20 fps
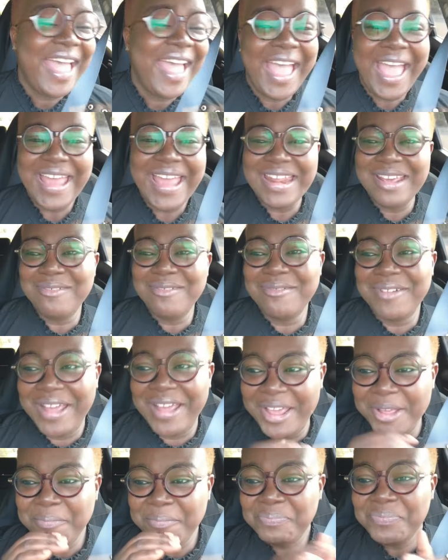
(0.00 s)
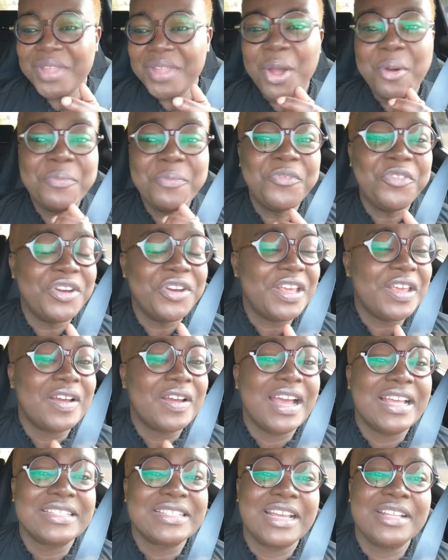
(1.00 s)
Anyway, hopefully you
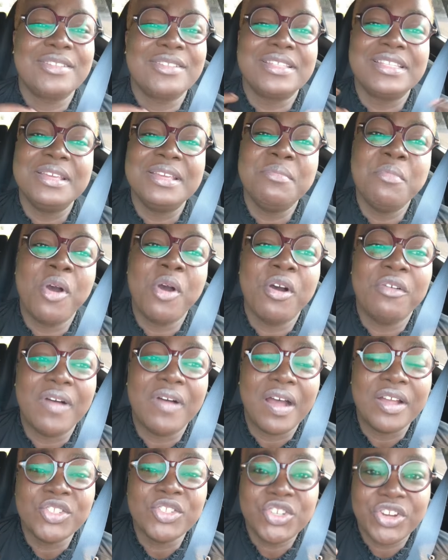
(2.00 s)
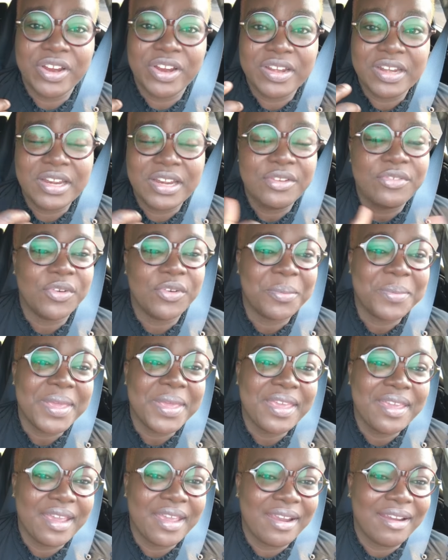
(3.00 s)
guys get to see more of our journey from
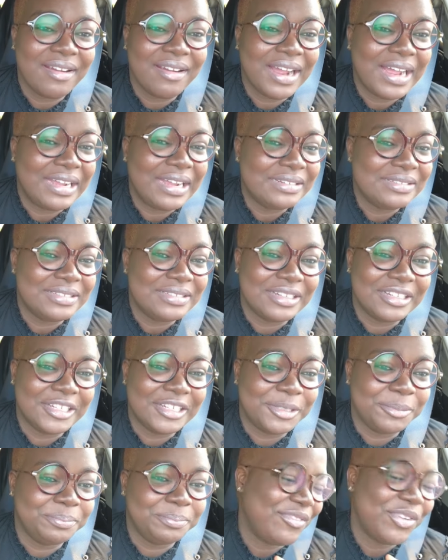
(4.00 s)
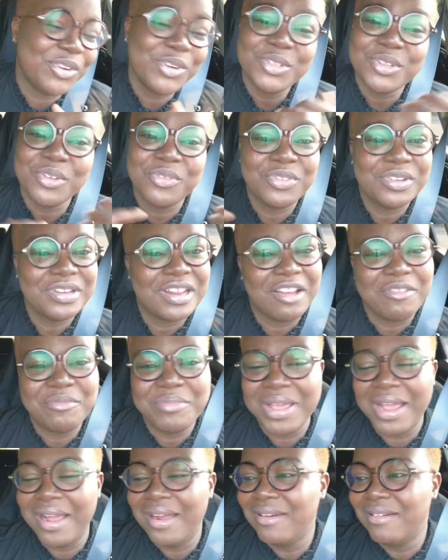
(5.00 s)
here. And for those of you that
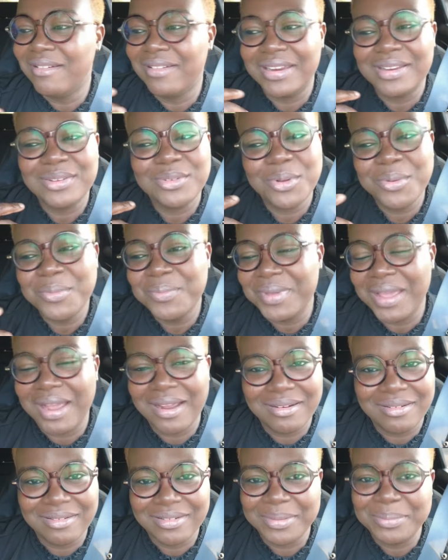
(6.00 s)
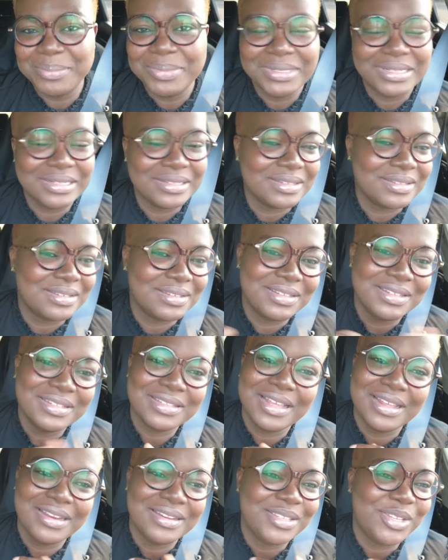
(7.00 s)
be angry, don't be angry, please. This
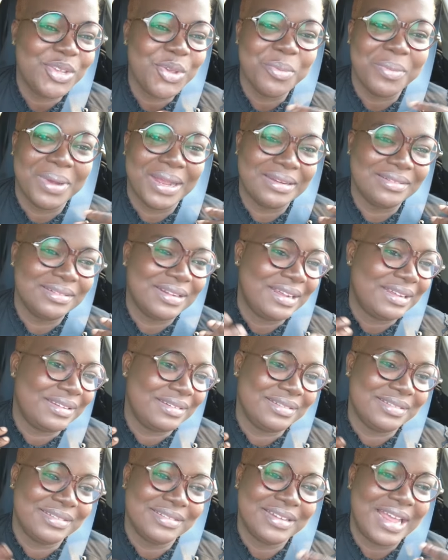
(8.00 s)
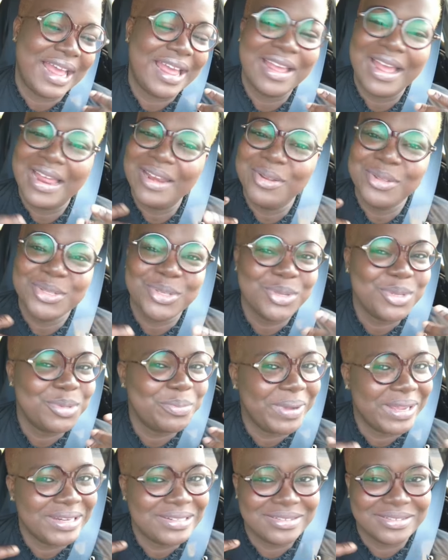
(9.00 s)
girl is human and I don't use
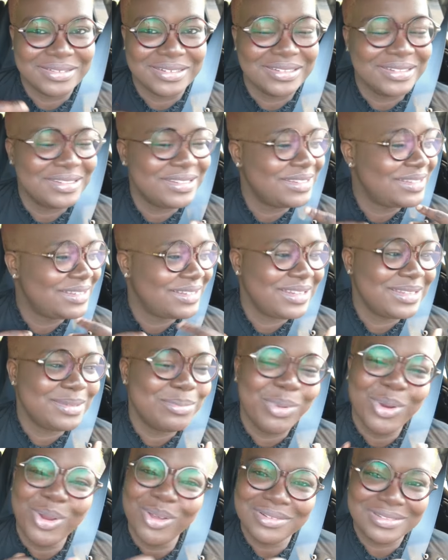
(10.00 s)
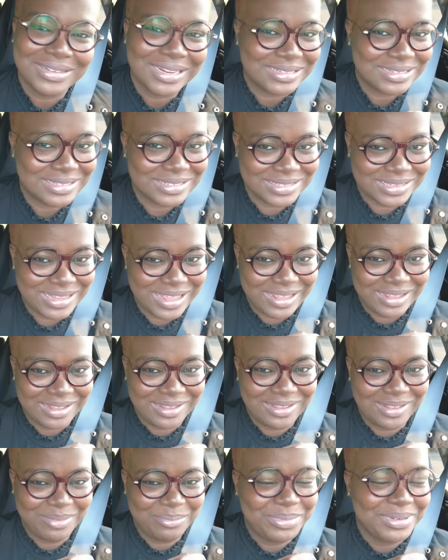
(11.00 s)
battery. It's blood that is here.
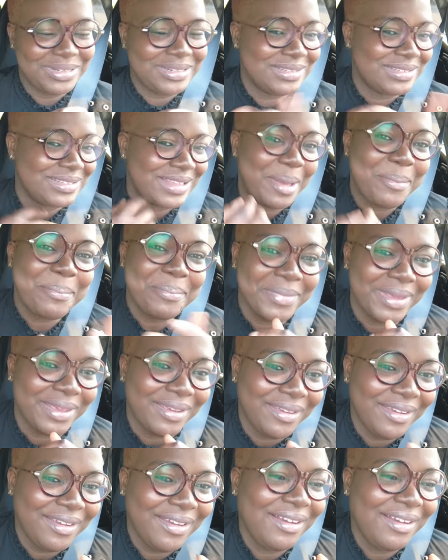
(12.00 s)
Please help me.